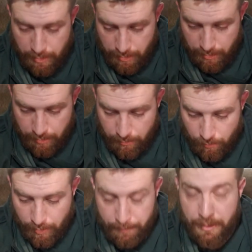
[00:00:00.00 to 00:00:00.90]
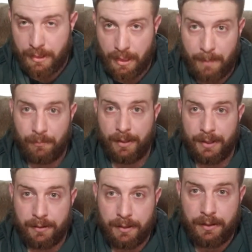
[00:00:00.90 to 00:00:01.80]
Or I'd be
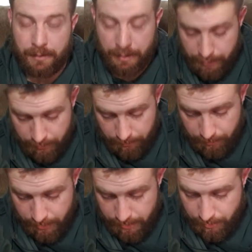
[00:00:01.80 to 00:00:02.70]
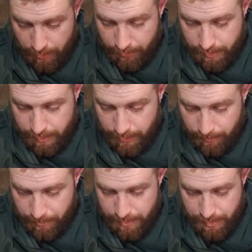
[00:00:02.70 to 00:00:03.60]
operating illegally by trying to stay
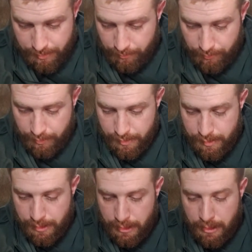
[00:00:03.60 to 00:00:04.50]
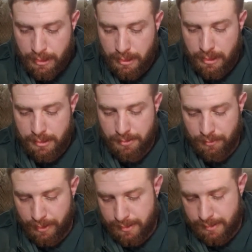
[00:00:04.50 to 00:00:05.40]
in business during this. So
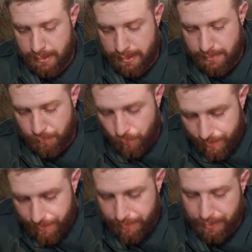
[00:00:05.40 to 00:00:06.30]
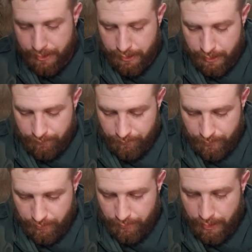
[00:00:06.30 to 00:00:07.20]
that's one other thing that
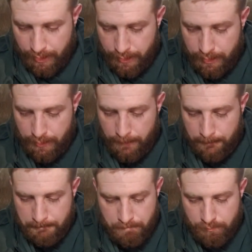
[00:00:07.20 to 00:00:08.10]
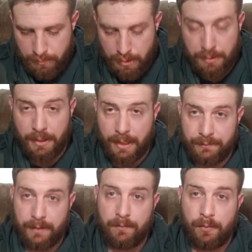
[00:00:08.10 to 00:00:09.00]
they've got in here. You have
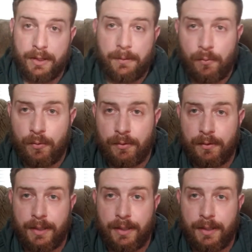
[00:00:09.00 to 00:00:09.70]
to have a brick and mortar.